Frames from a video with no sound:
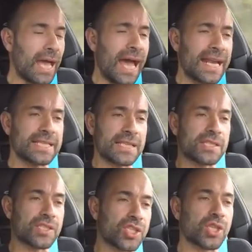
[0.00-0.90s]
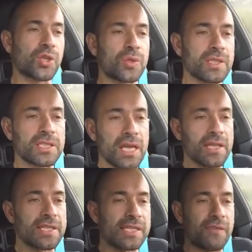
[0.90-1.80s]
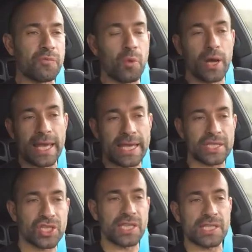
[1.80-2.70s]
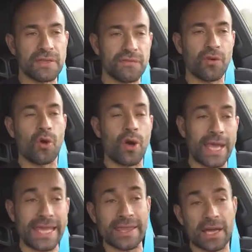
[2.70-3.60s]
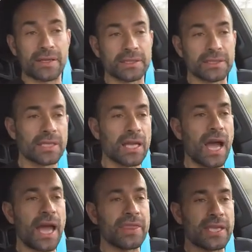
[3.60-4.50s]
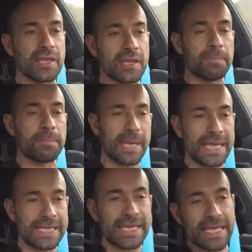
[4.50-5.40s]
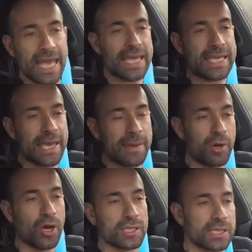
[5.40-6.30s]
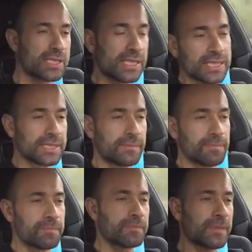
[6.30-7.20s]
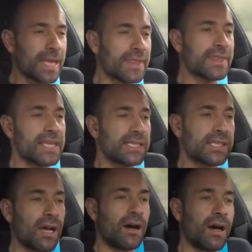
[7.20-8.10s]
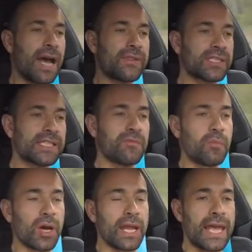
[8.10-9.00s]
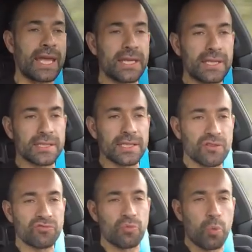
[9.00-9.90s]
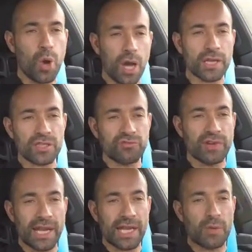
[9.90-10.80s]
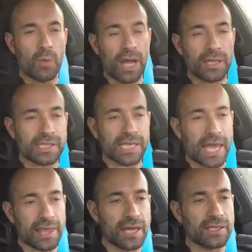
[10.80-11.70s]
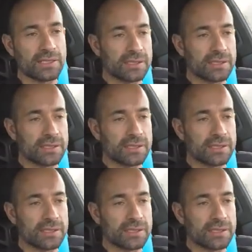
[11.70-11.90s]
and it doesn't suit the 718 GT4 either. I think that the PDK gearbox in this car and the 718 works really well together